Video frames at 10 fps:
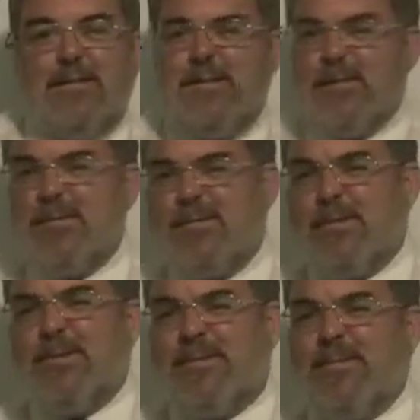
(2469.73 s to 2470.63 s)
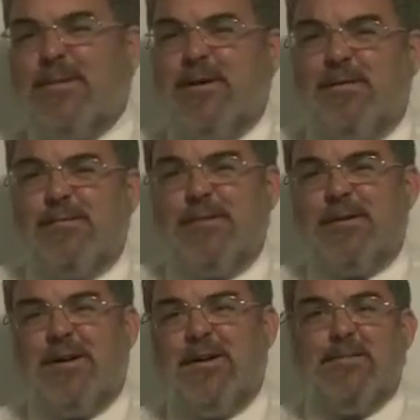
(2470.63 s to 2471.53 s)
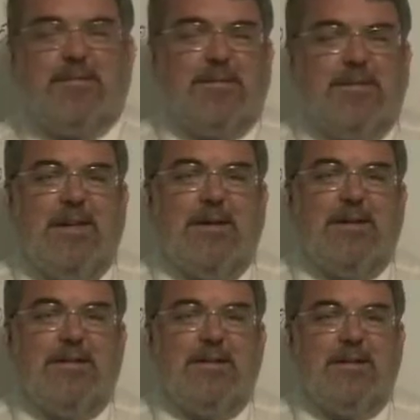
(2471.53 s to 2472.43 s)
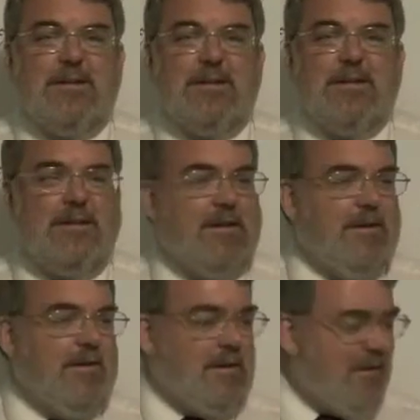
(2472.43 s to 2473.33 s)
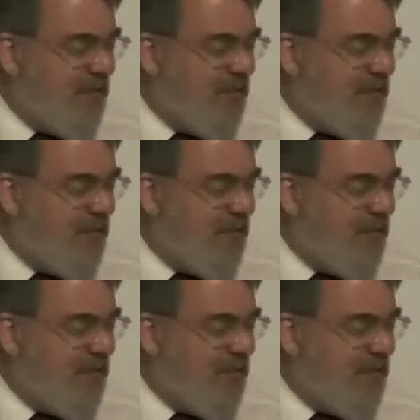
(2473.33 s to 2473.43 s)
never really did my homework on it, but now I did. And